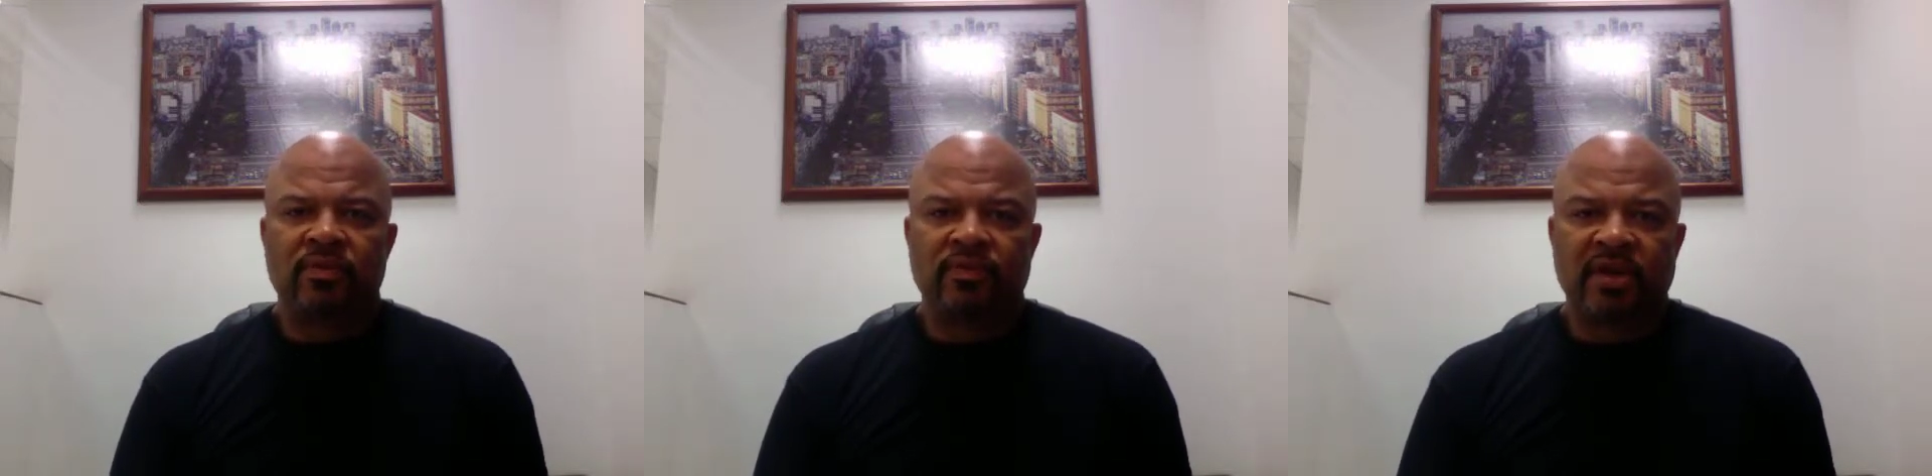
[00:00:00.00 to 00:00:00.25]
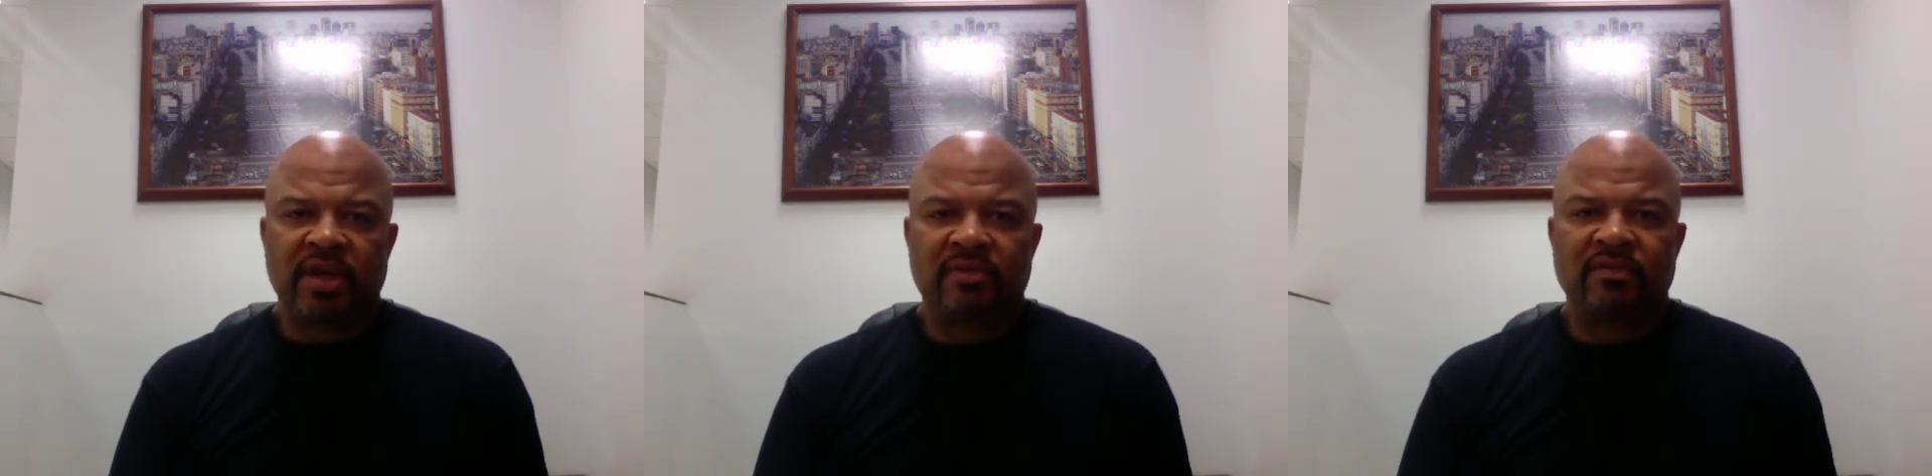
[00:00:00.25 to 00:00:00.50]

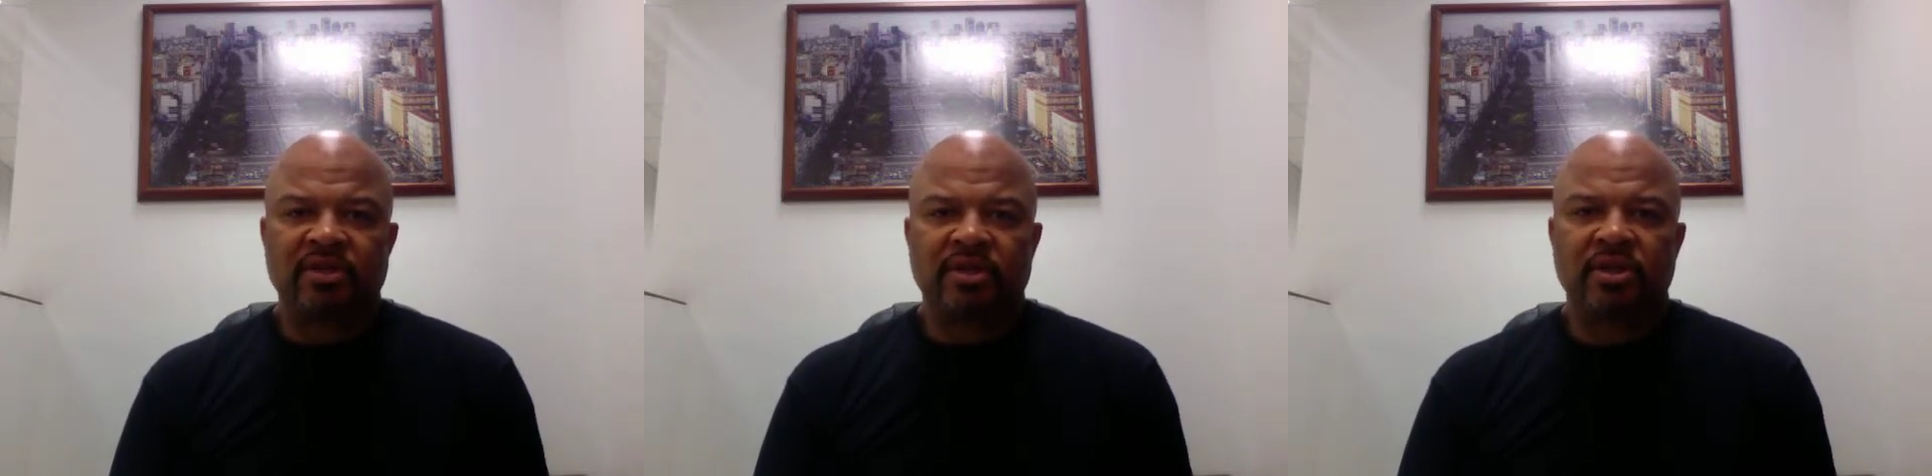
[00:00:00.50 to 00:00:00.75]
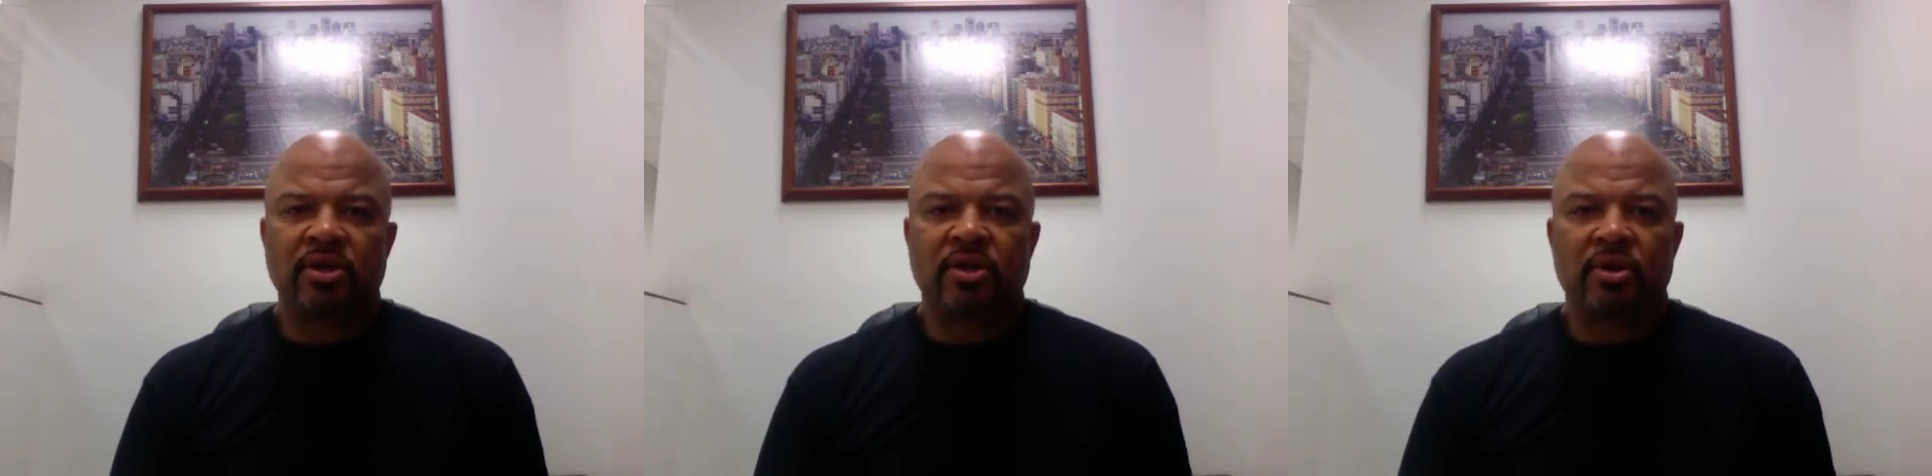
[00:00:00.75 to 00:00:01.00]
for giving
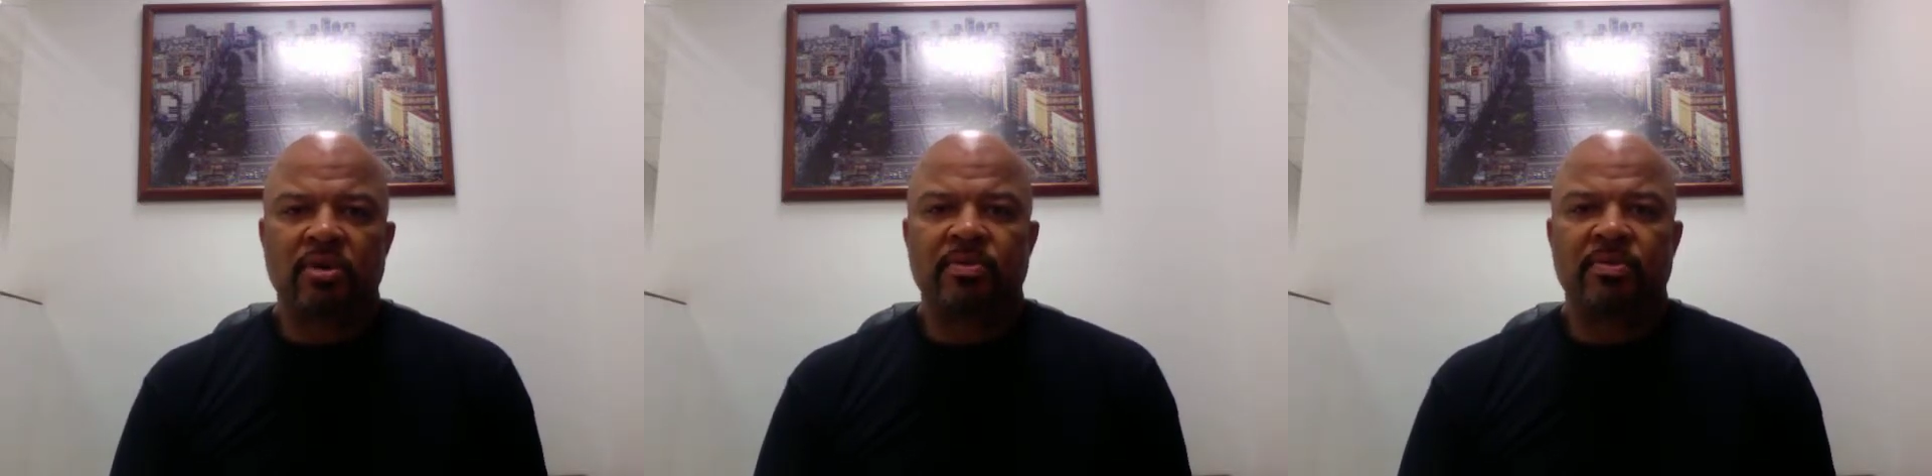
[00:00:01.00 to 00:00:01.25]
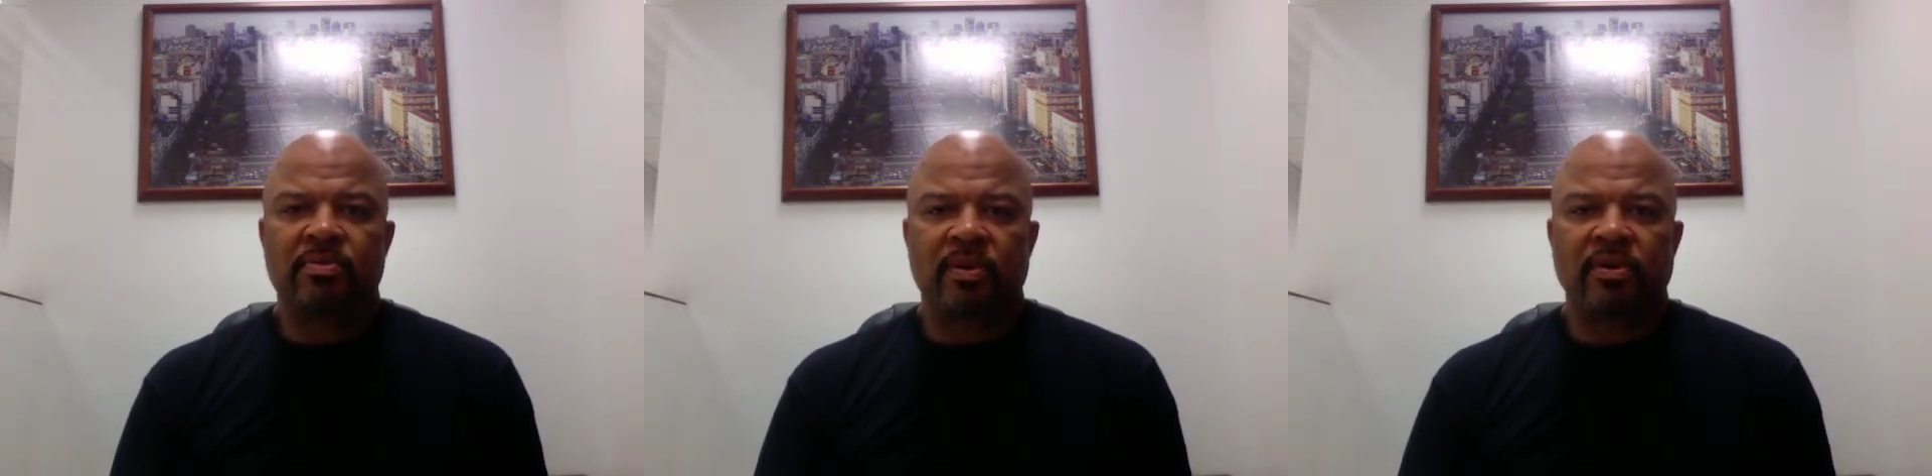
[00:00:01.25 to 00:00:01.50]
to the
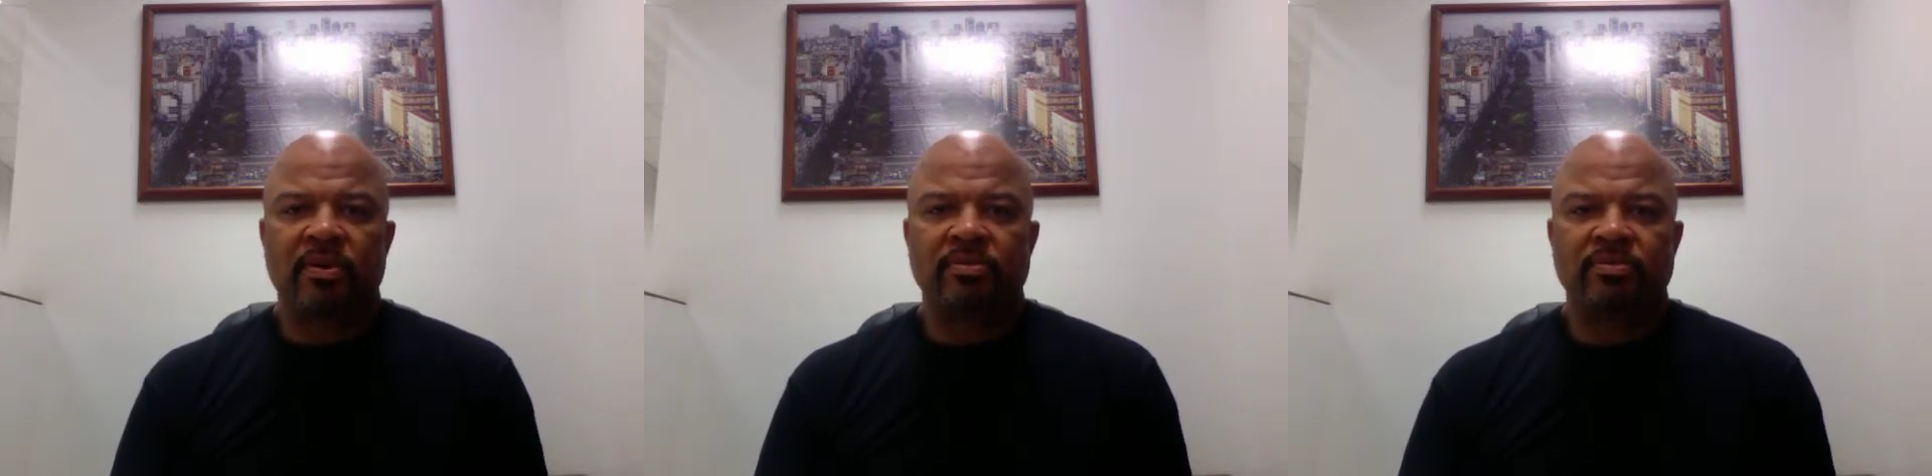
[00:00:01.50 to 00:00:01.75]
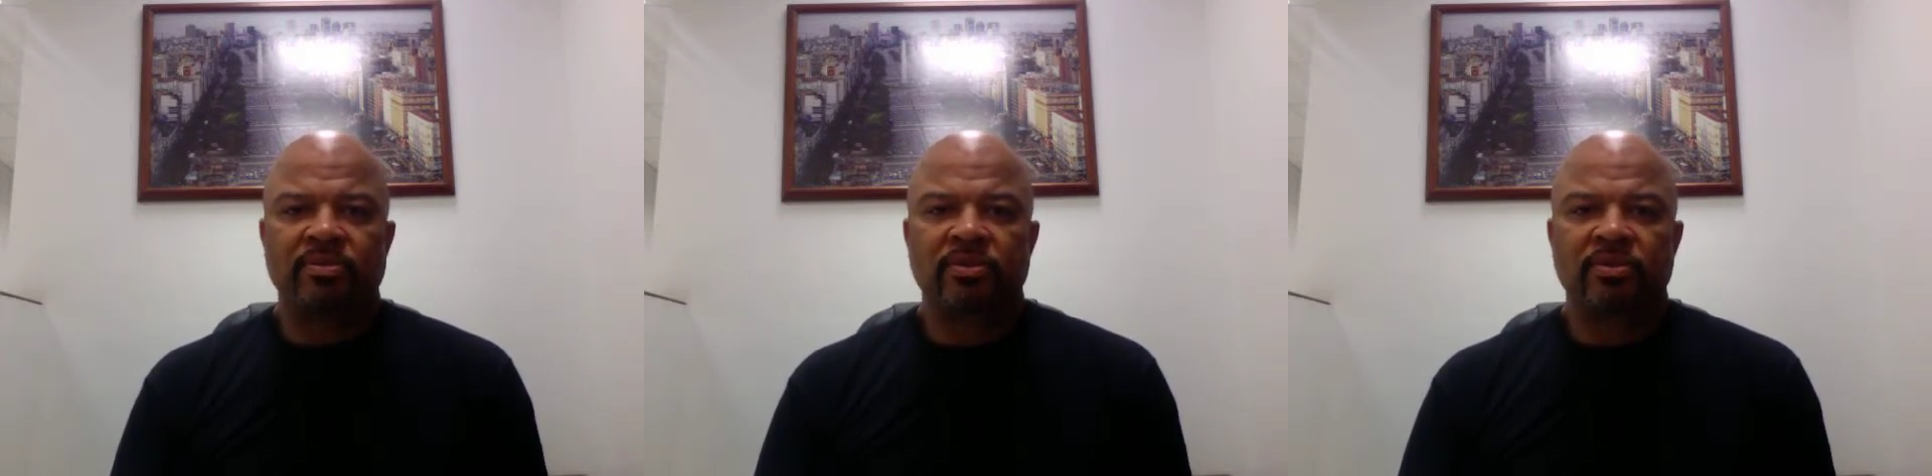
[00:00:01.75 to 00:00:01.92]
Cooperative Program.